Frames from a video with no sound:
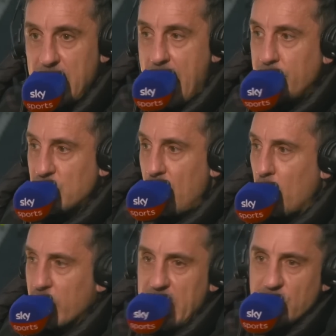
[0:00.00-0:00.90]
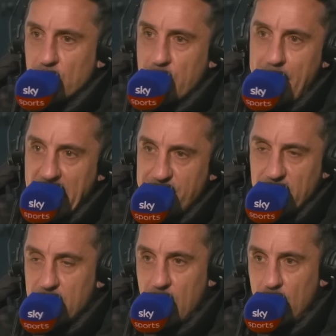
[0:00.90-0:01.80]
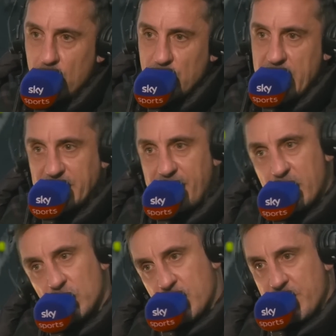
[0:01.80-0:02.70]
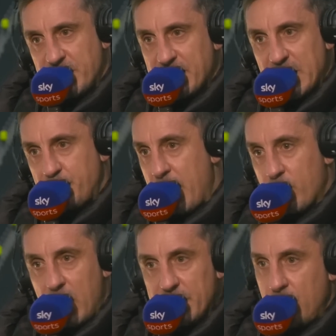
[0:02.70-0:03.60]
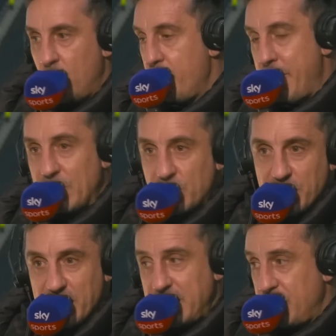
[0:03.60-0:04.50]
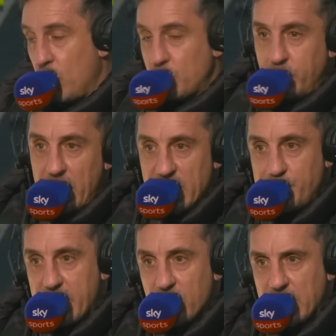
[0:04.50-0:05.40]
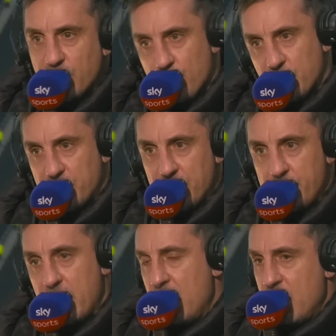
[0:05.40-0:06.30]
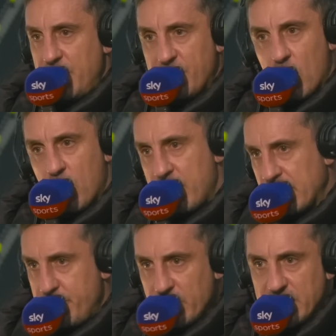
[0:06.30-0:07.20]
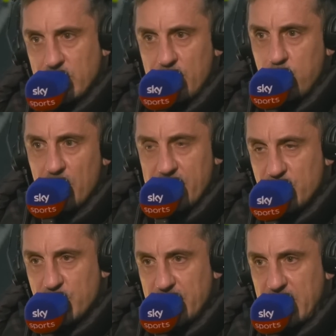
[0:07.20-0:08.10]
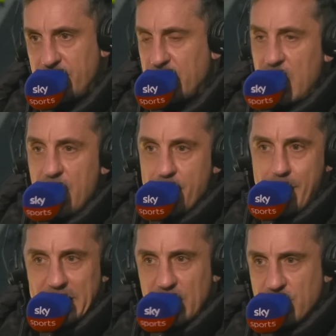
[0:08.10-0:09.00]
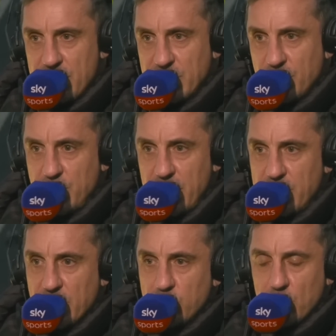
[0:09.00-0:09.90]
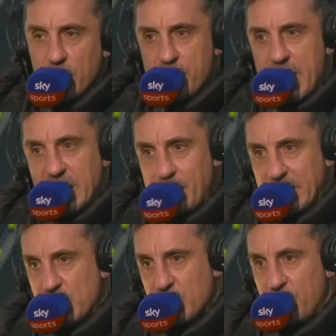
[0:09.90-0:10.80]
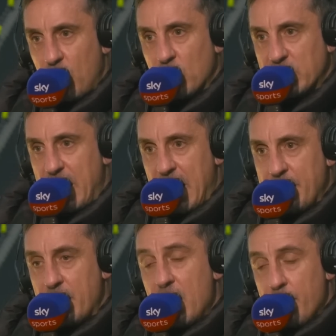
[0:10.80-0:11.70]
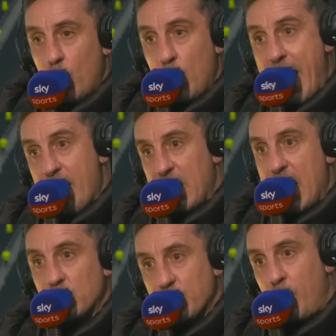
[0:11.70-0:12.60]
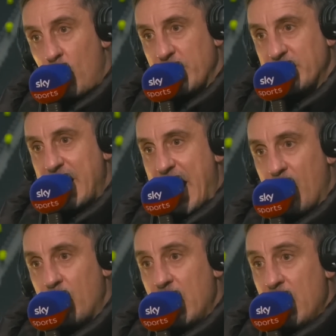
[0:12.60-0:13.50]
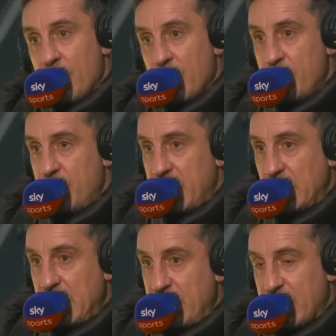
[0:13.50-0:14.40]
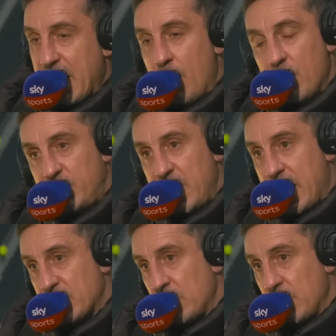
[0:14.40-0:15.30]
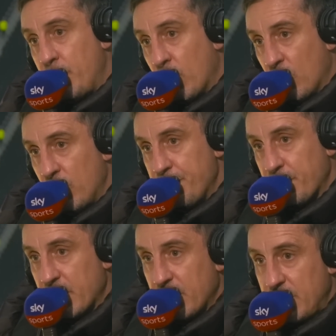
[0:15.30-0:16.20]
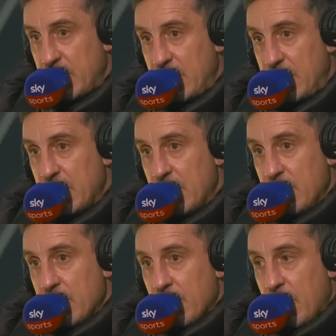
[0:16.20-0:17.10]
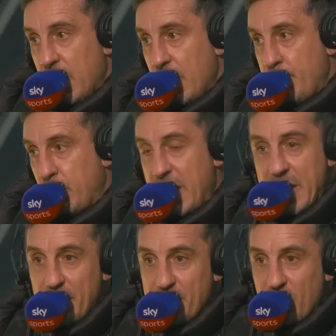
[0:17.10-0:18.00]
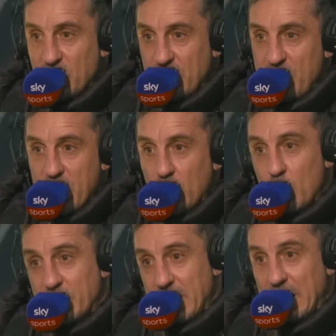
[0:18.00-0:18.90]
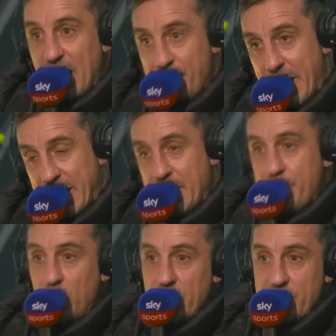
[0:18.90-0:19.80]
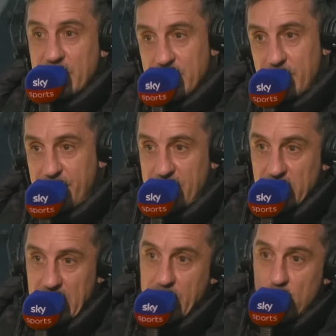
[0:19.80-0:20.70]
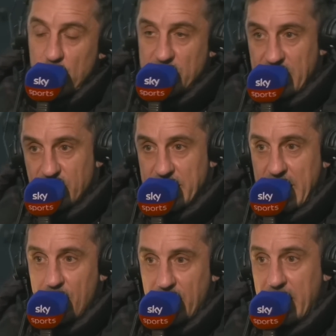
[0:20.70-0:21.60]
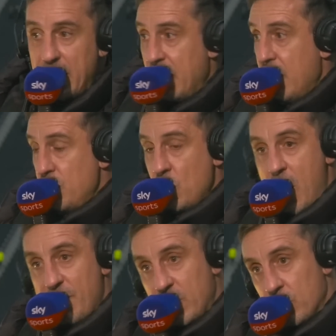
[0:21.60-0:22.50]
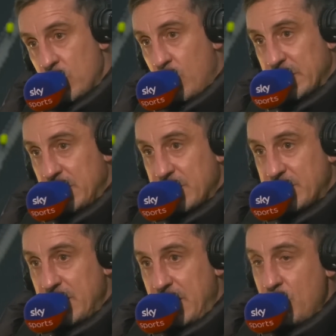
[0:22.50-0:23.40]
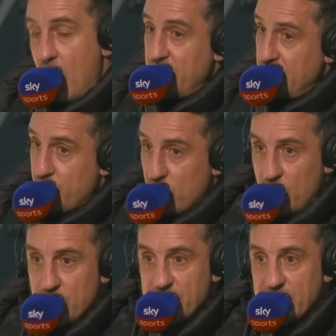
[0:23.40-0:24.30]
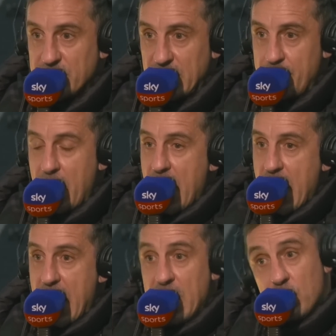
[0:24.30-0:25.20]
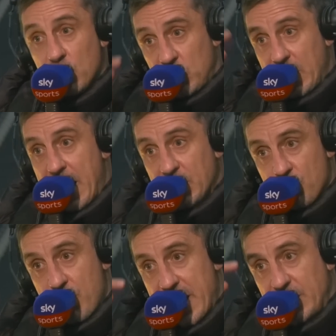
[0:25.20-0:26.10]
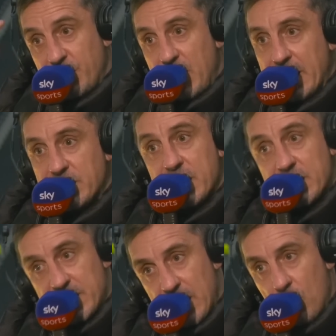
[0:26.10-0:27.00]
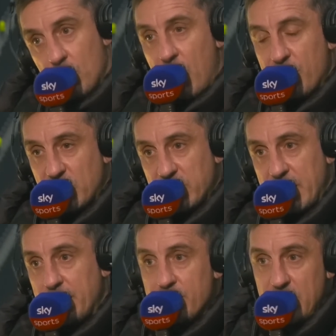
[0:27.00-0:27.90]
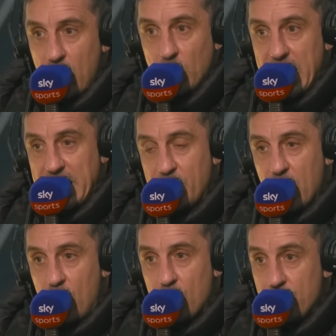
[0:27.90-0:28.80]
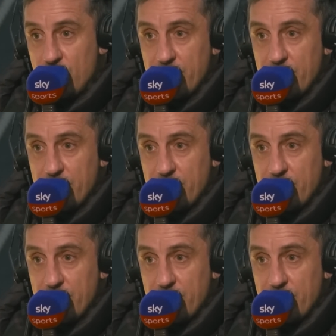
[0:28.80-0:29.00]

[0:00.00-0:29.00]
Yeah, so look, he scored a bag full of goals. It's difficult to criticise Pep Guardiola, Manchester City, those players, because I trust them. They've got credibility with what they've achieved. The manager is a genius and one of the greatest managers of all time. But we are allowed to point out that the leaving out of Diaz and Laporte, the... playing of obviously Rico Lewis at left back and then pulling him into midfield, allowing Kulusevski down there, not having Gundogan in the team, not having De Bruyne in the team, it does start to raise flags. The Cancelo, obviously, you know, letting him go